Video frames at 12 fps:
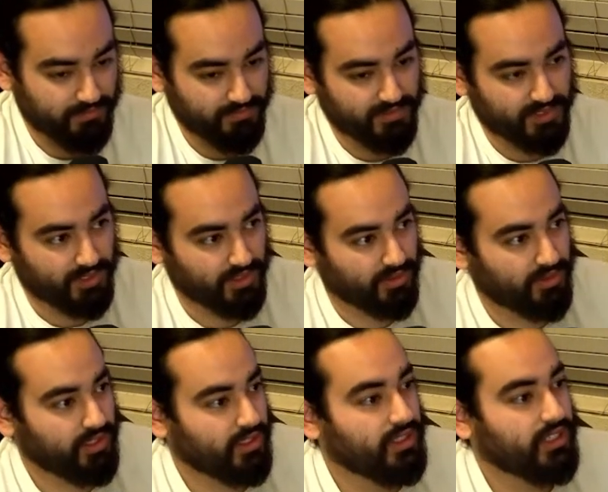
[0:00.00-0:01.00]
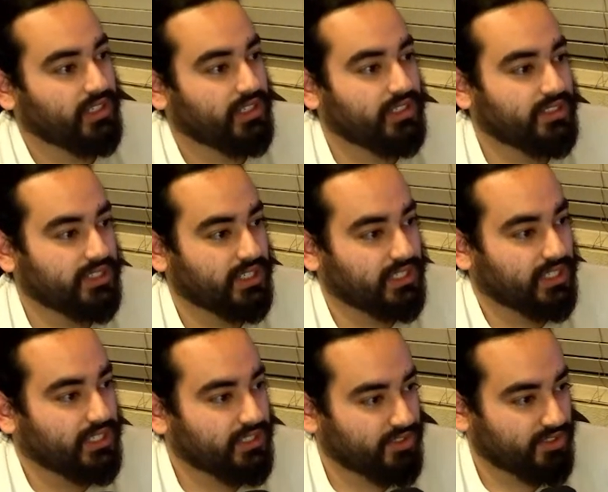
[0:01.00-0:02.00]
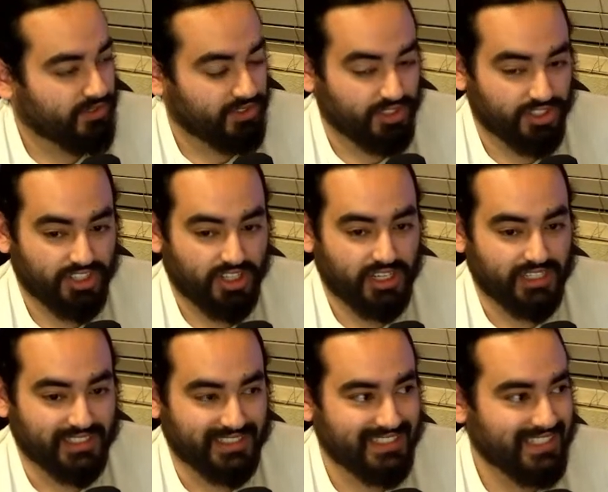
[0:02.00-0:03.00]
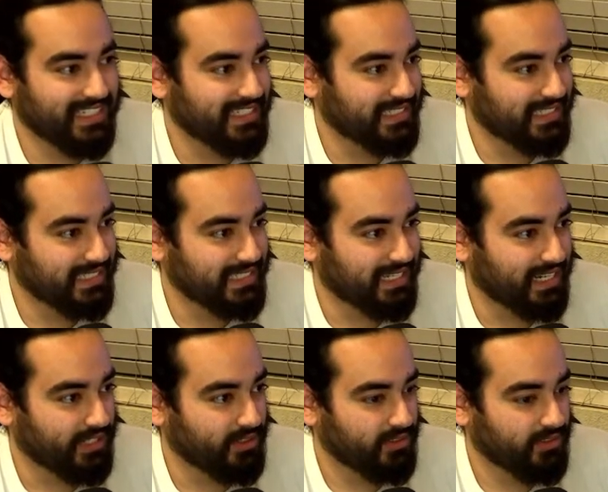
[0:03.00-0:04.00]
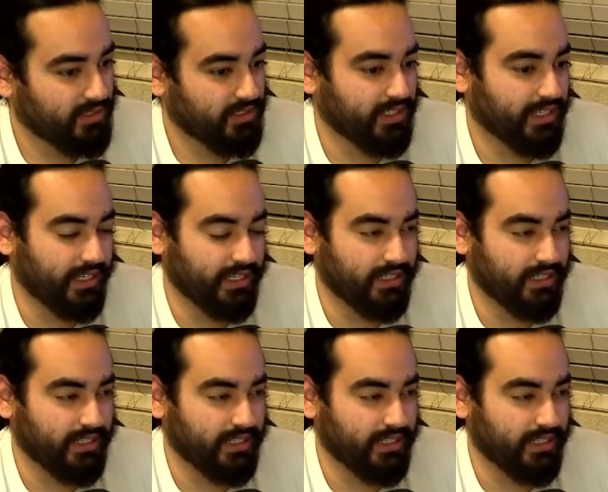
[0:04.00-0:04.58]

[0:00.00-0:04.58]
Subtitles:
So he's saying that he deserves his shot at the TNT title, and